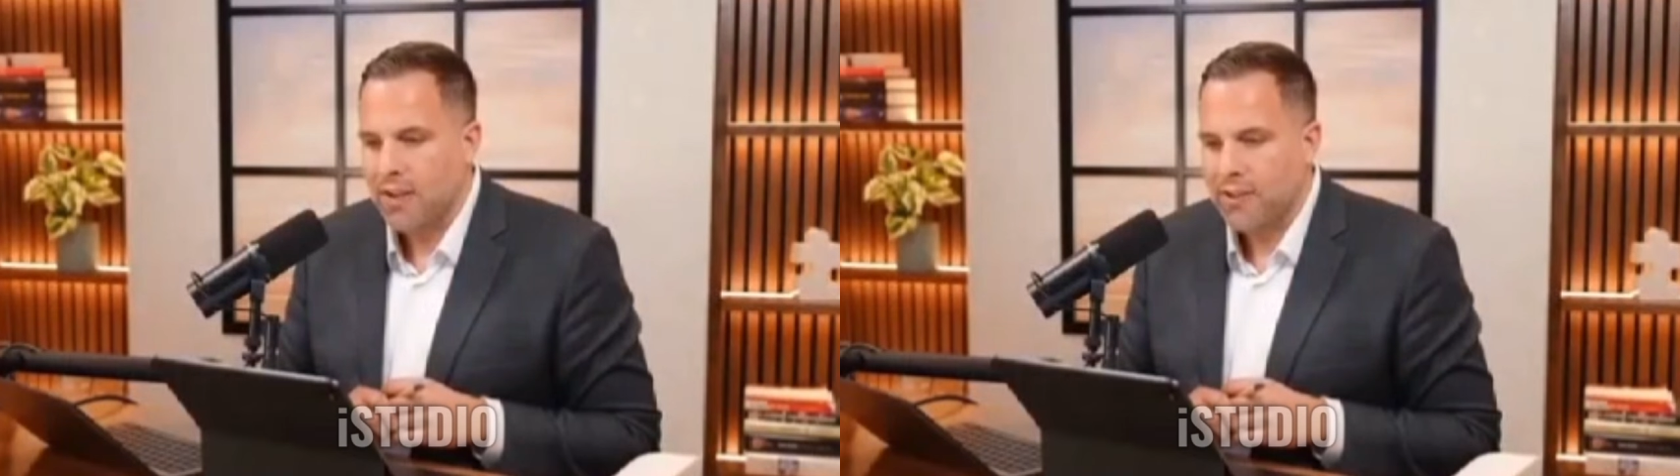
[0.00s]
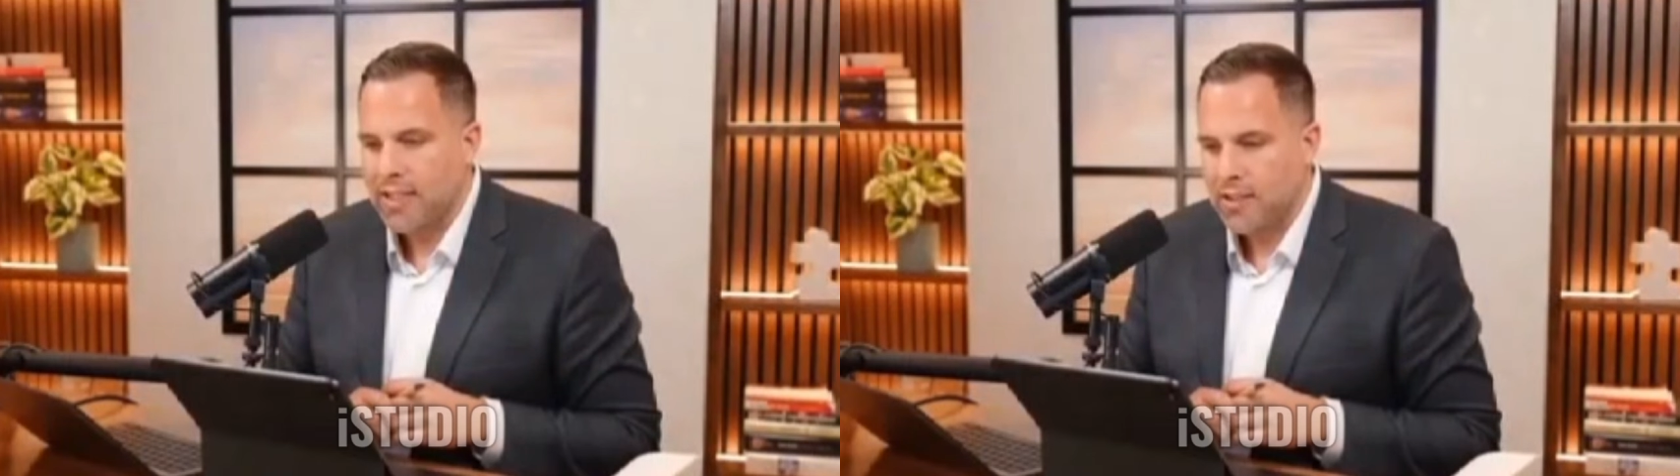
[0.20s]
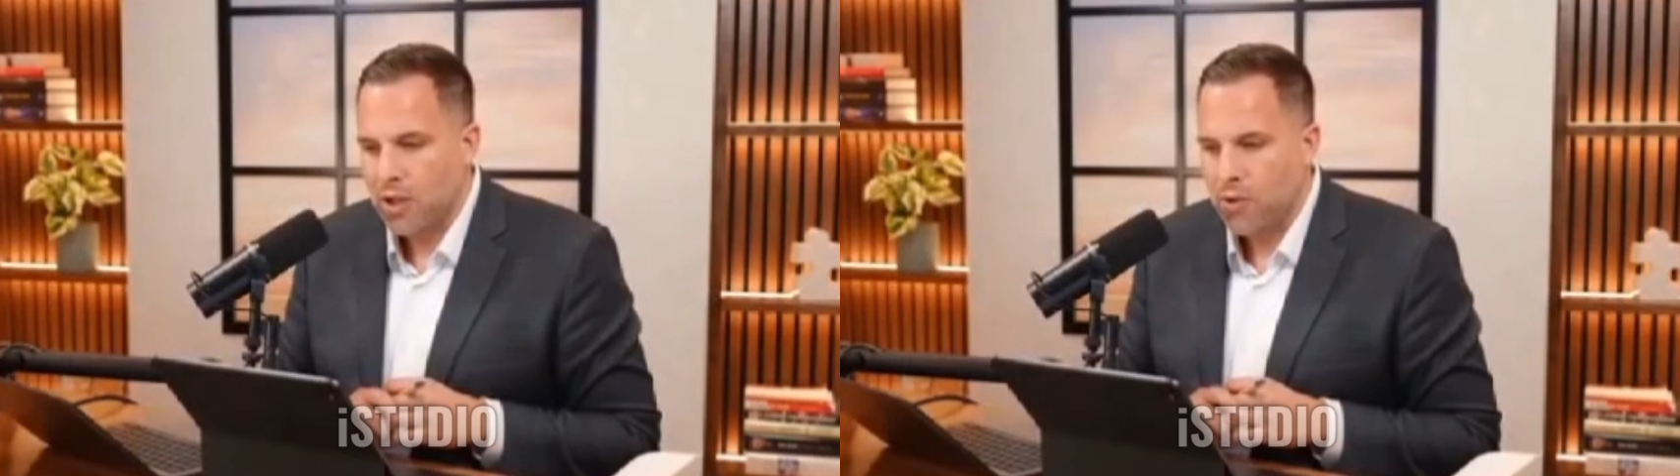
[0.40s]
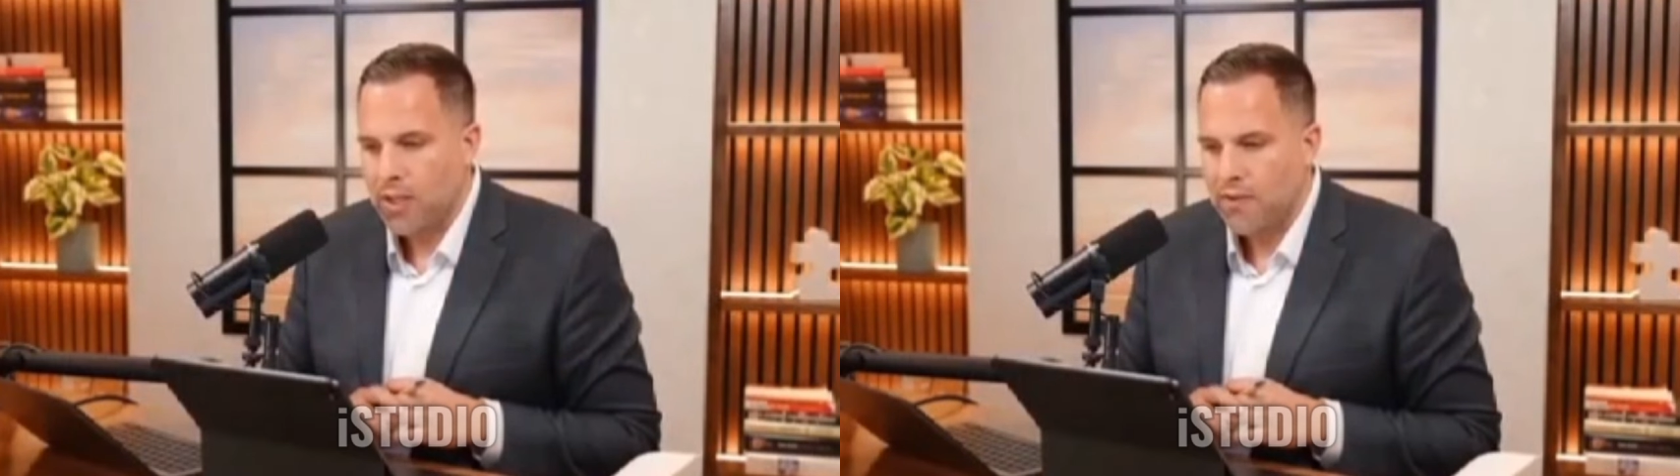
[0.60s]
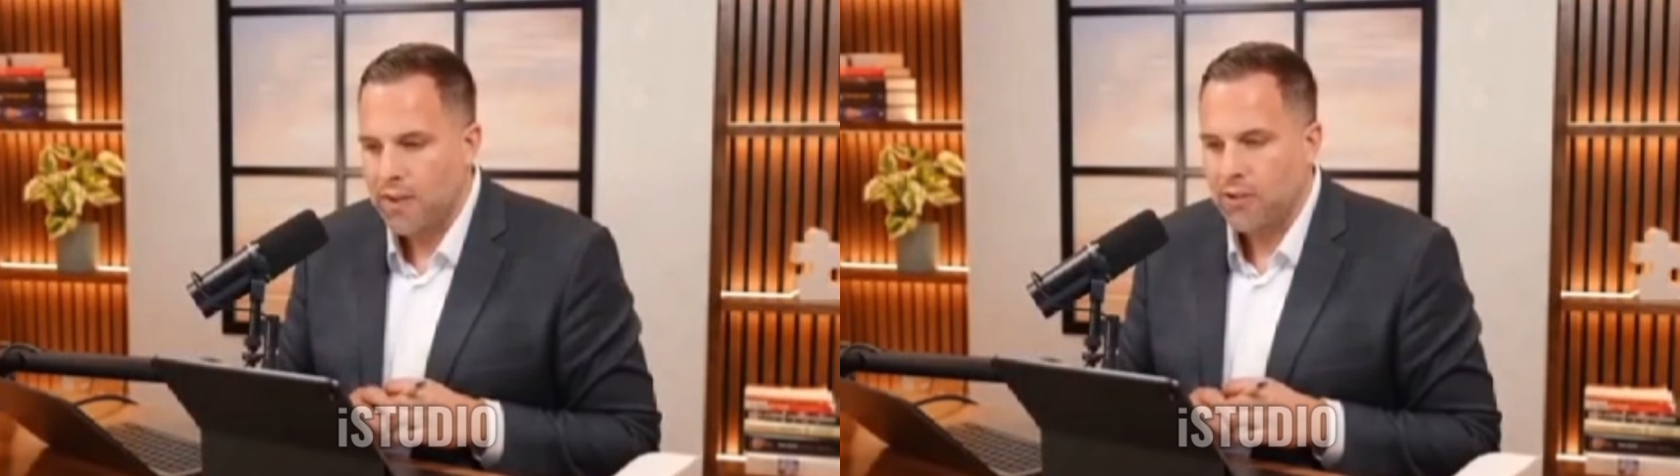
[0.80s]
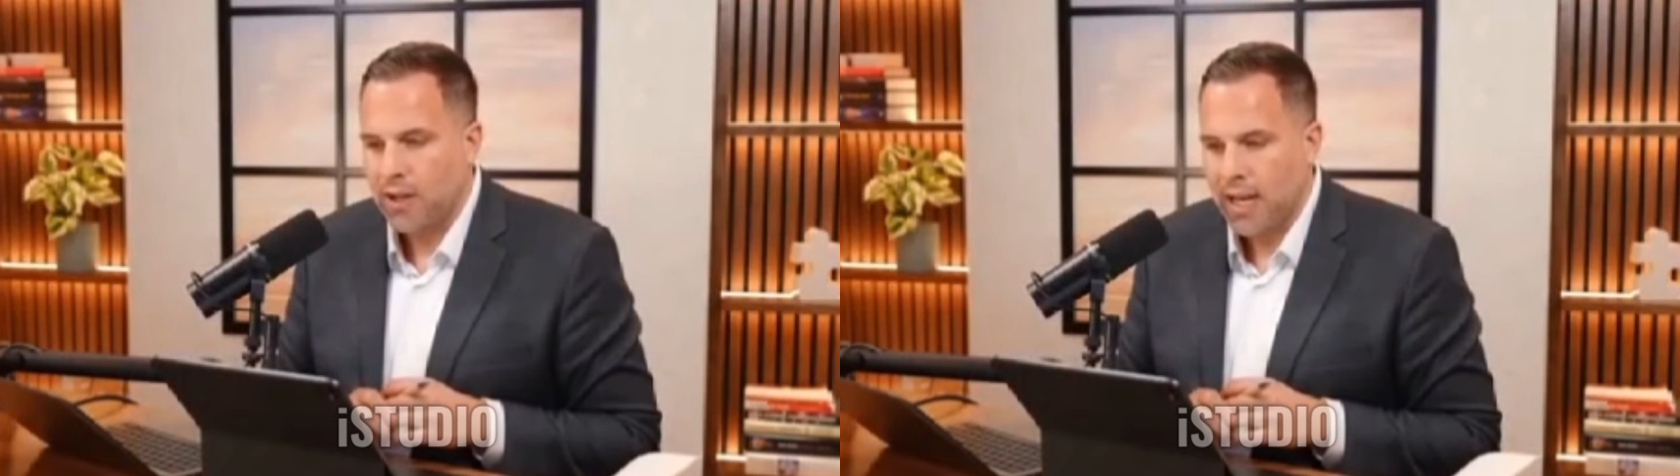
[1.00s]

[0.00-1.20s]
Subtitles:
a very sulky figure,